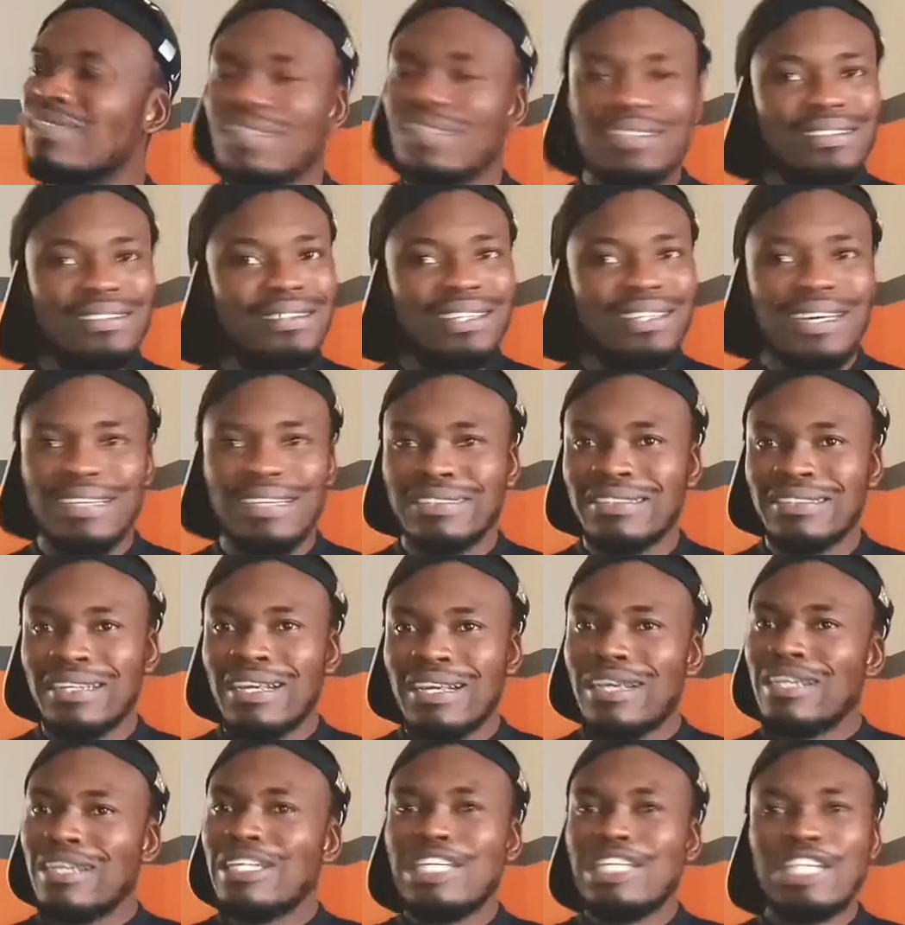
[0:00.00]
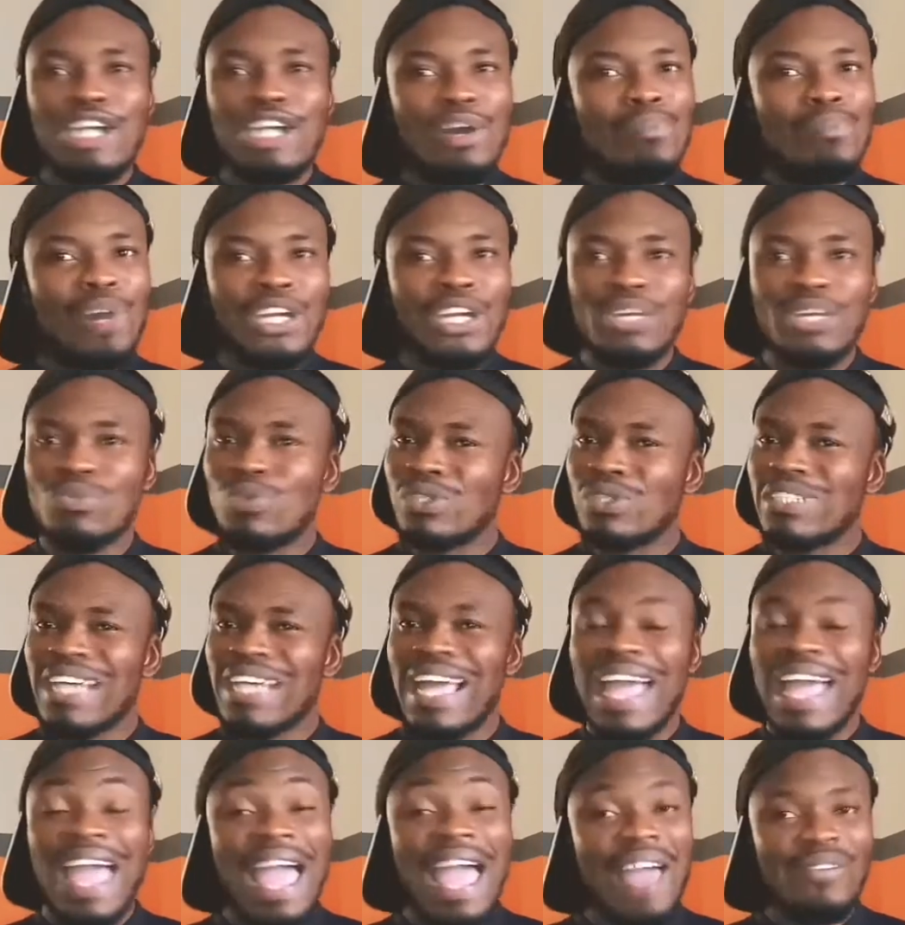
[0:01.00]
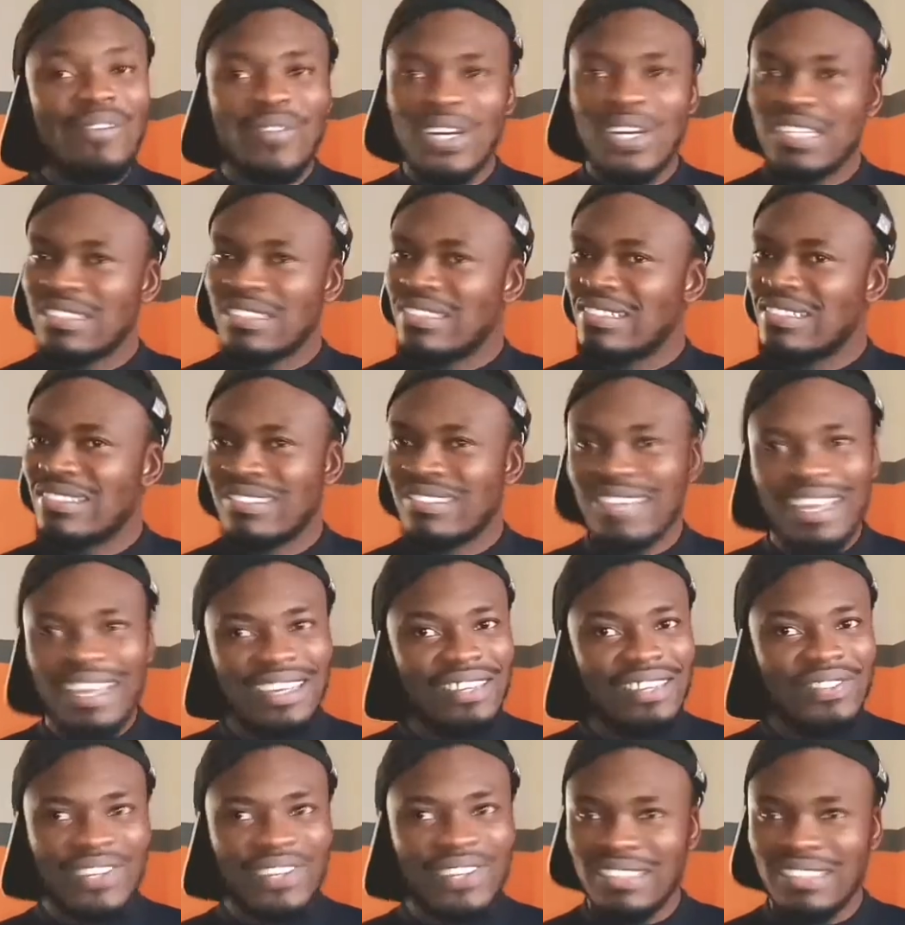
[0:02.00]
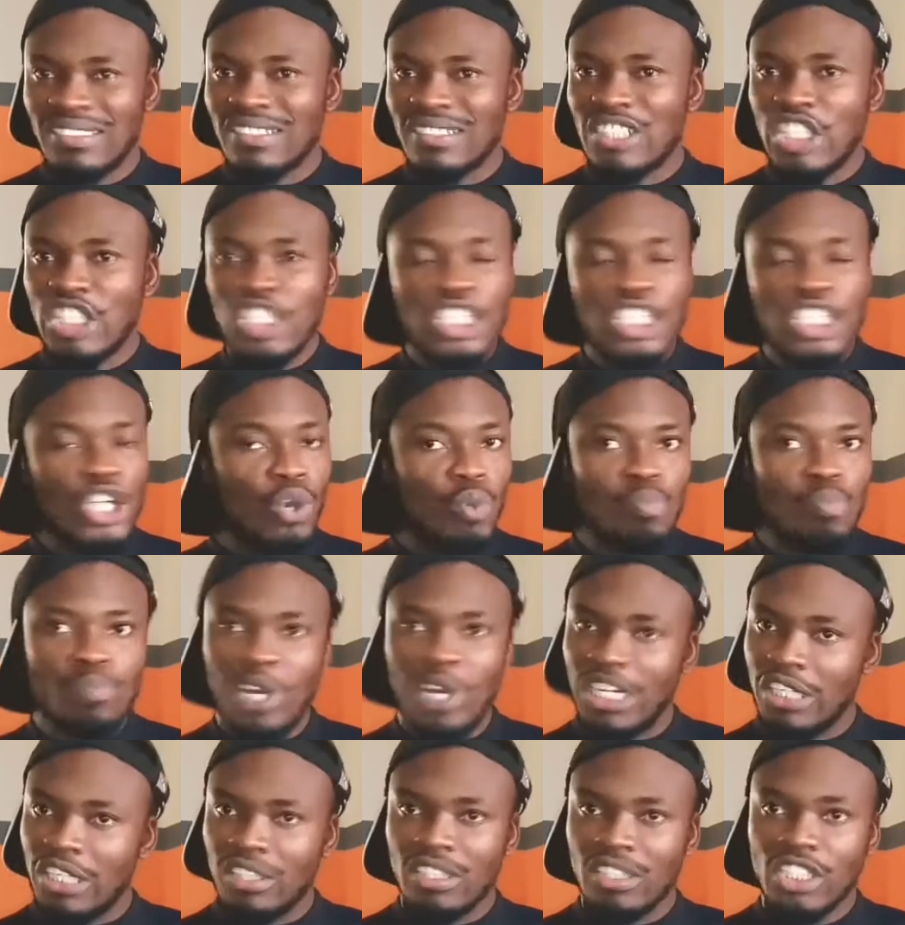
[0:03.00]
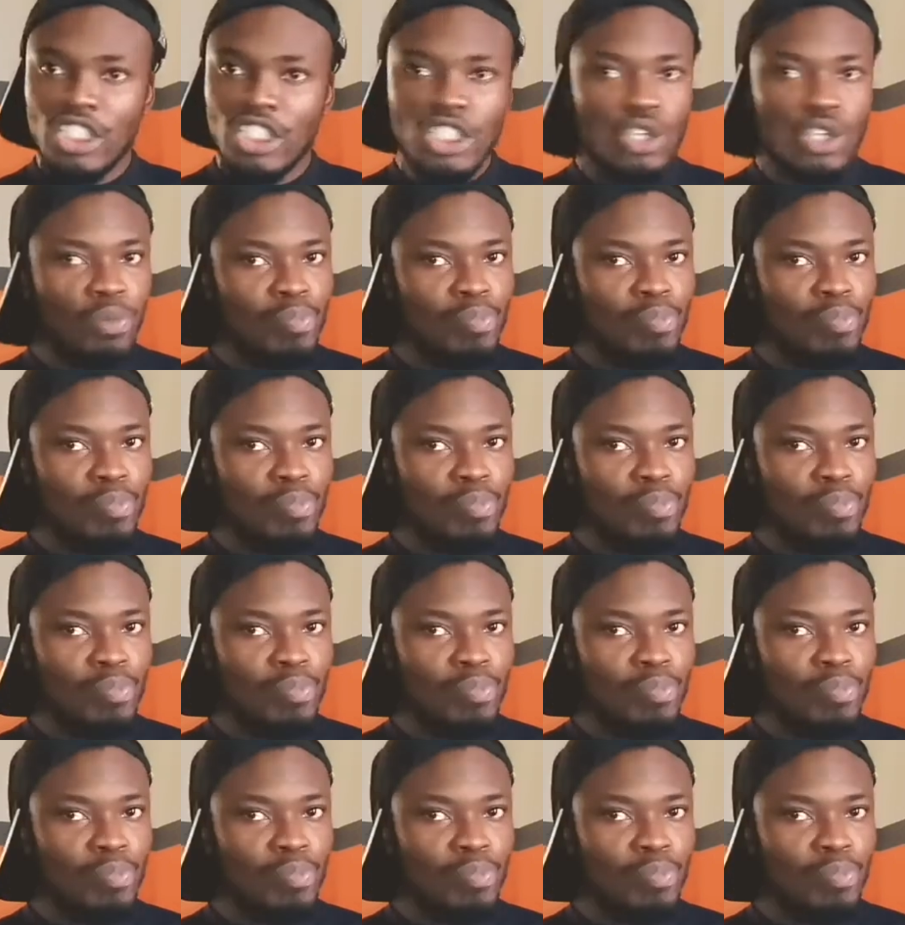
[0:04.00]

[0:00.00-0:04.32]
Goodness, nobody would ever say this. Nobody.